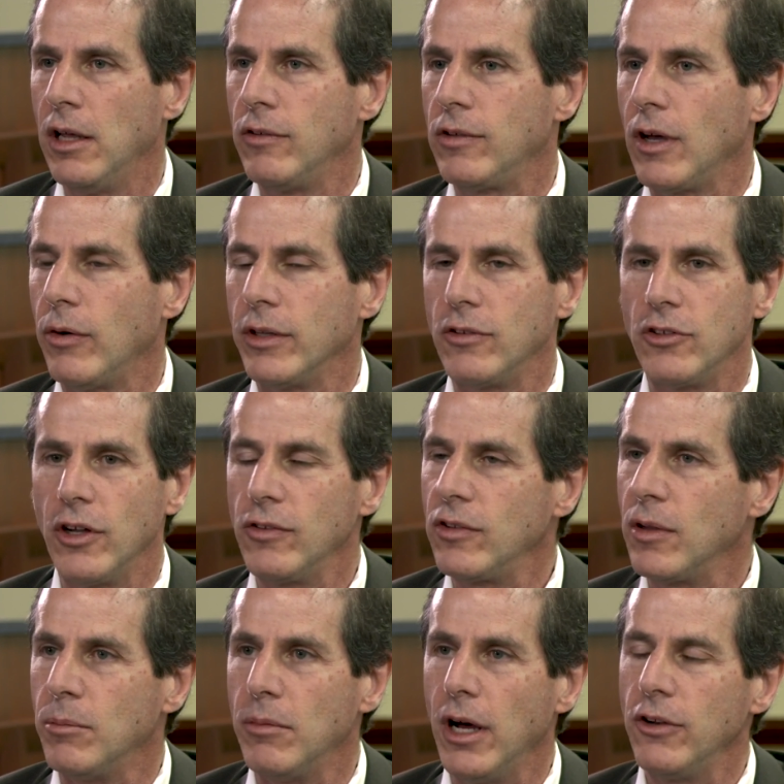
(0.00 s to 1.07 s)
So it's
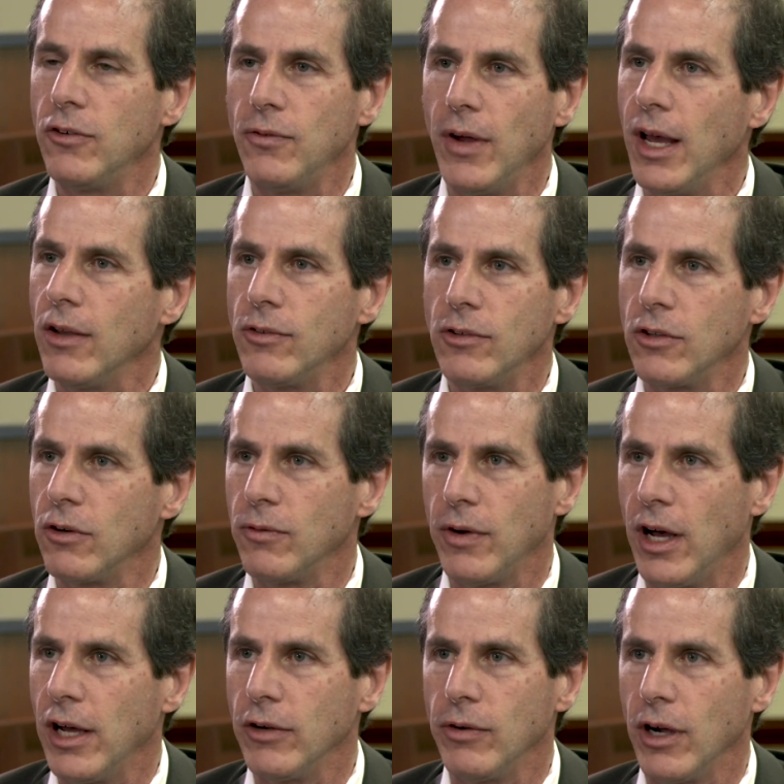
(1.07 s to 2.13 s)
just a much faster
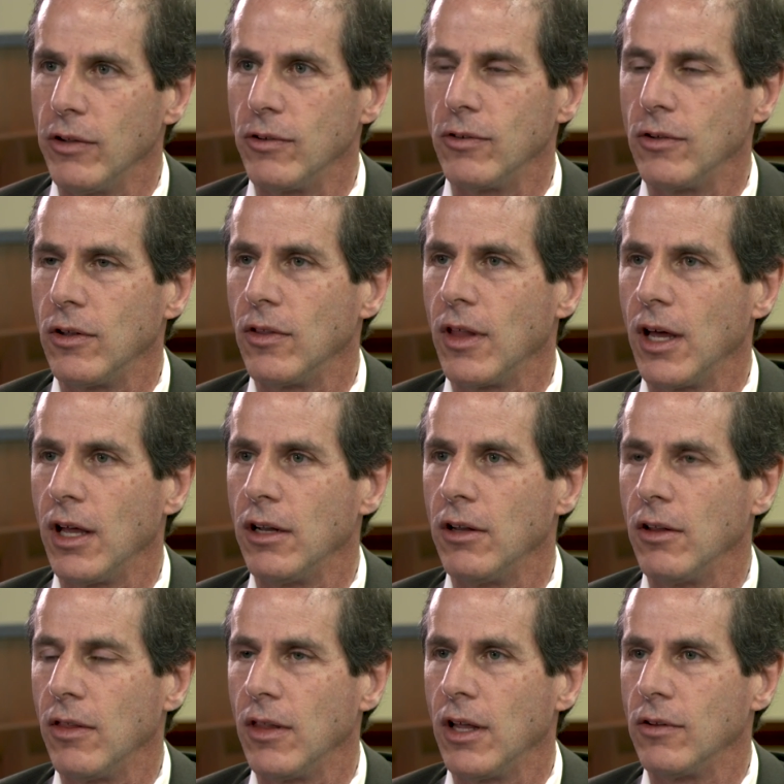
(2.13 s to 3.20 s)
virus
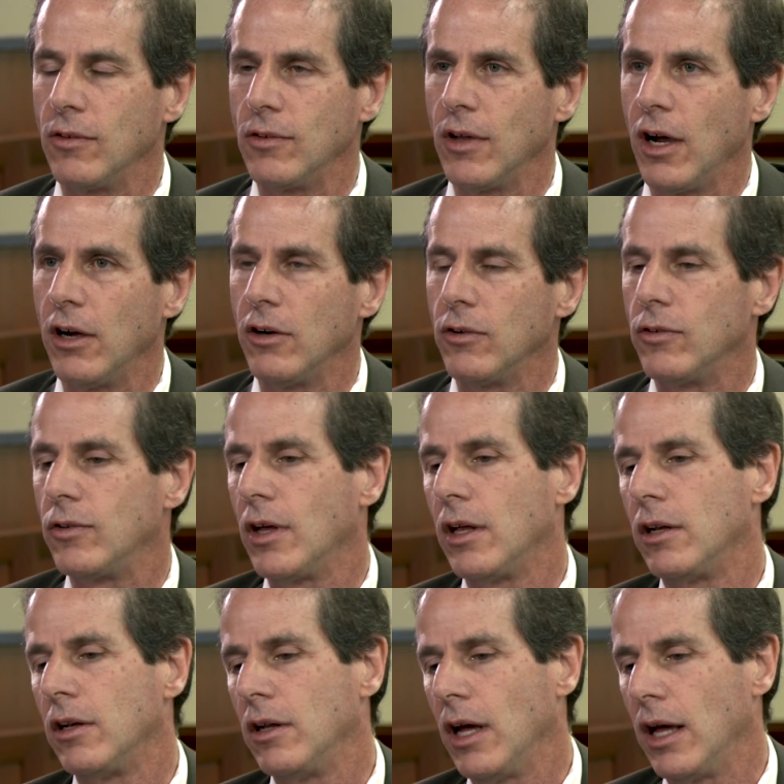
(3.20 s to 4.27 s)
than SARS.
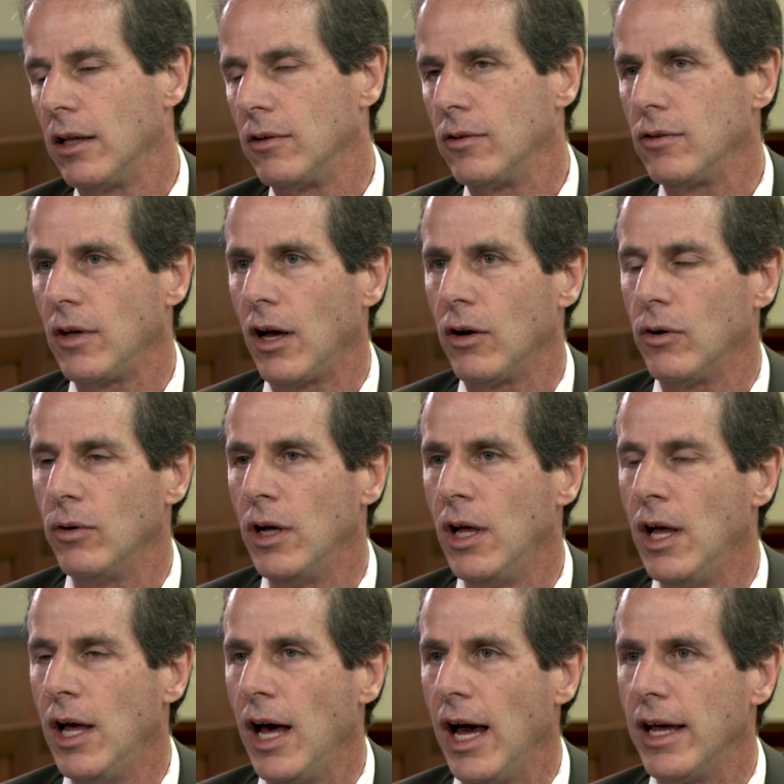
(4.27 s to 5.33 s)
And so
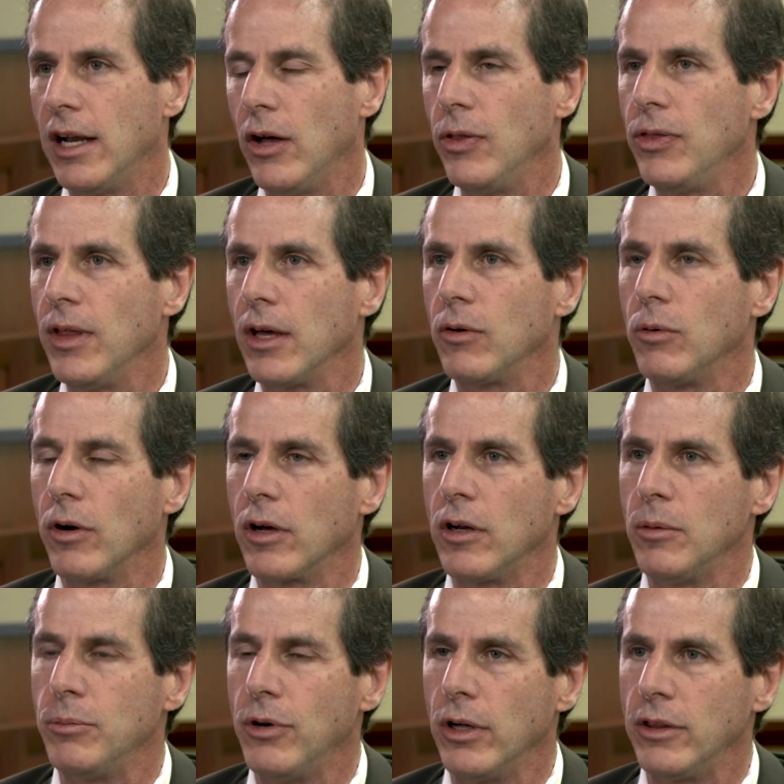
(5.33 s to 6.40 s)
I don't think we're going
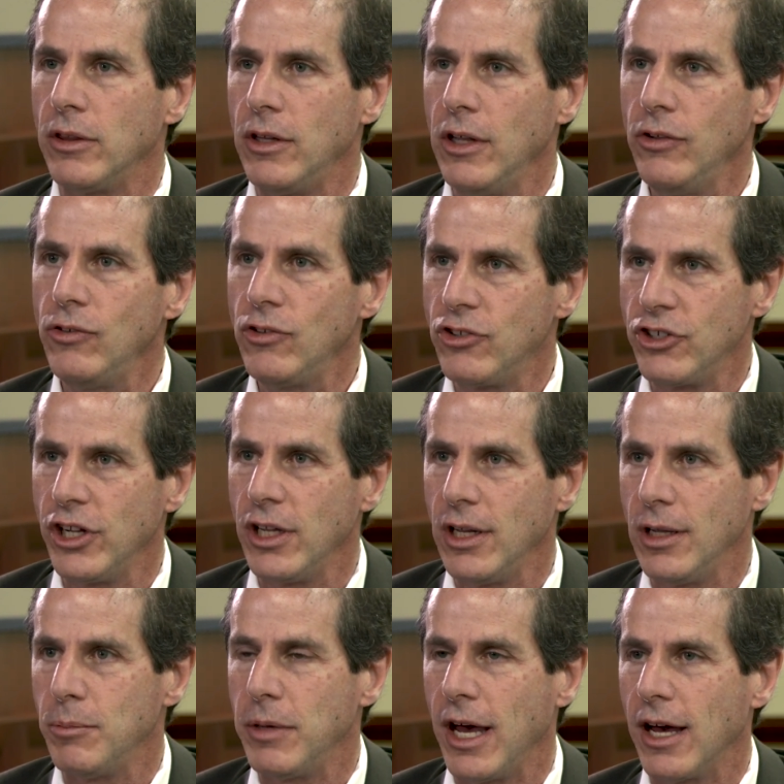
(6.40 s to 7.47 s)
to put this
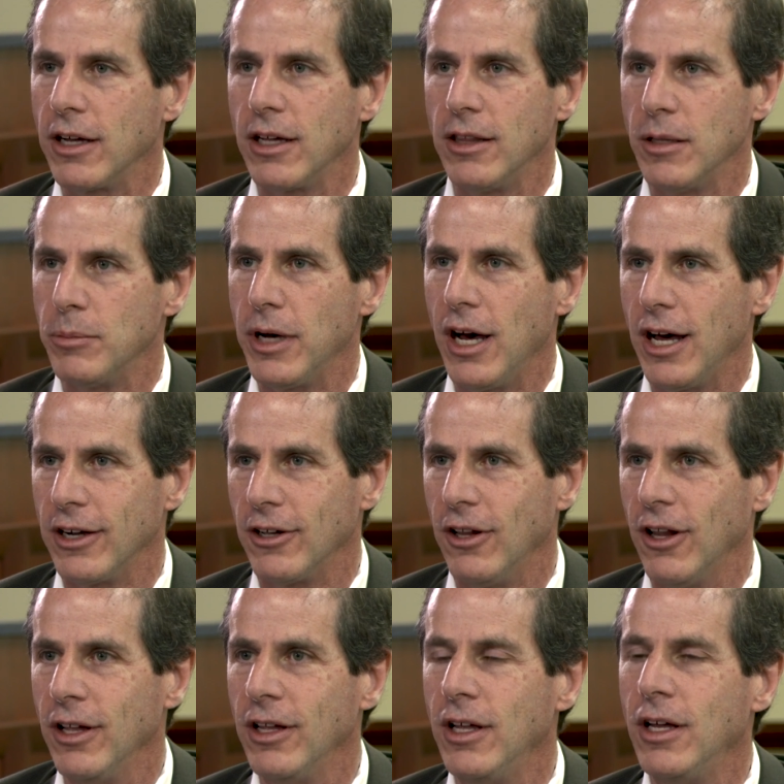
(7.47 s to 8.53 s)
genie back in the
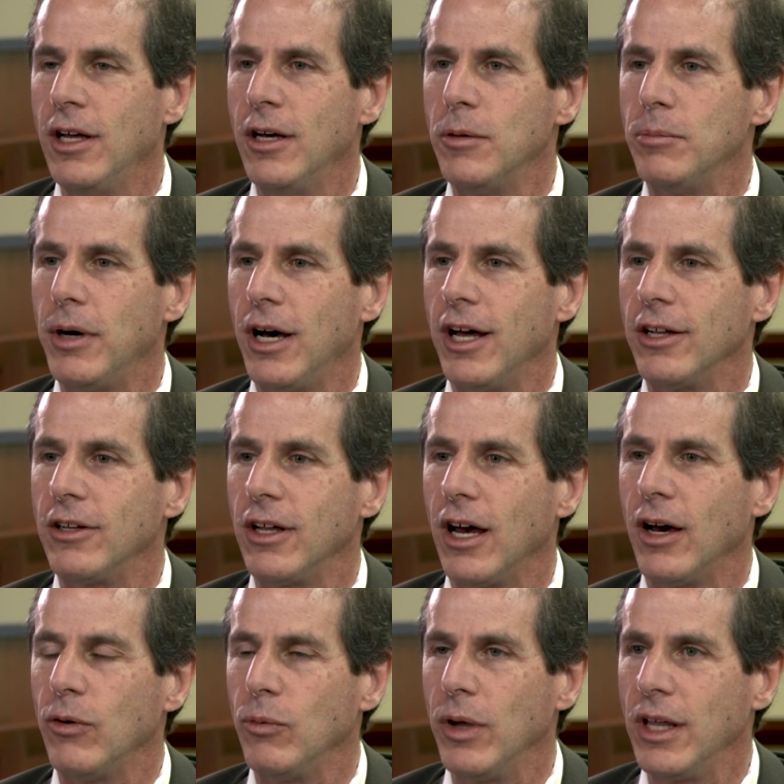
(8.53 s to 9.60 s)
bottle, but
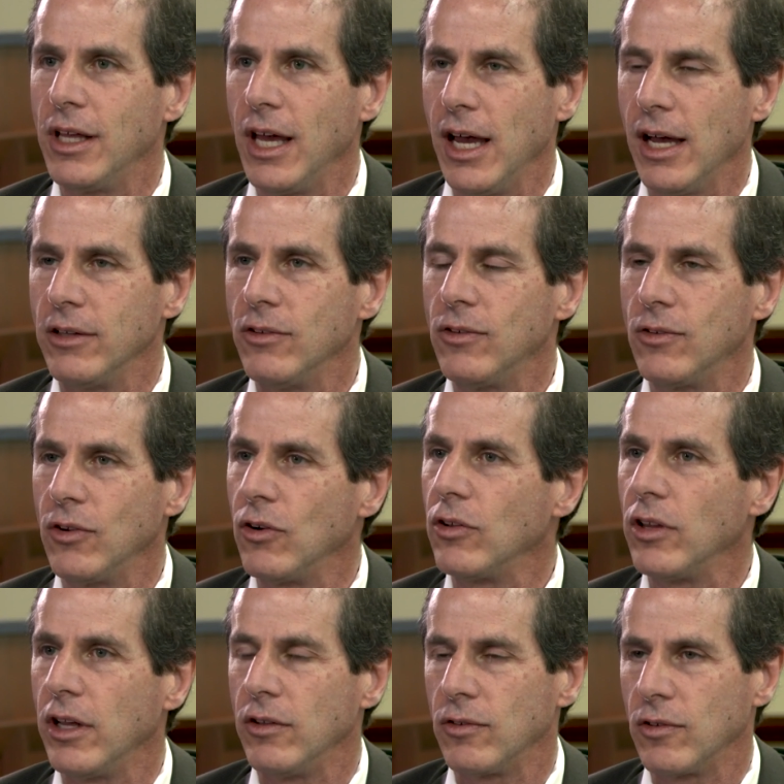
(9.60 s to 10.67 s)
we can
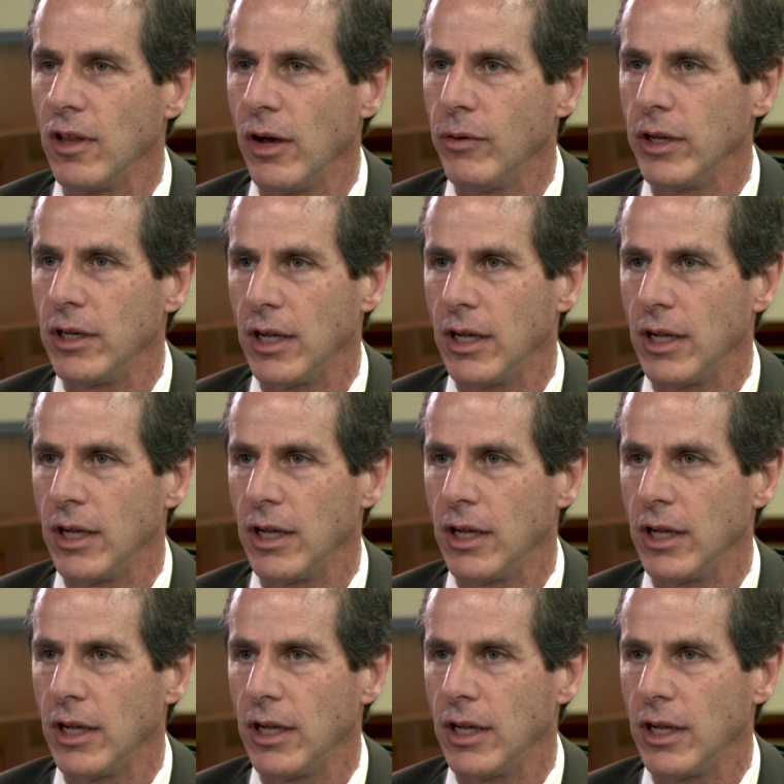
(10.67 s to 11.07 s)
certainly slow it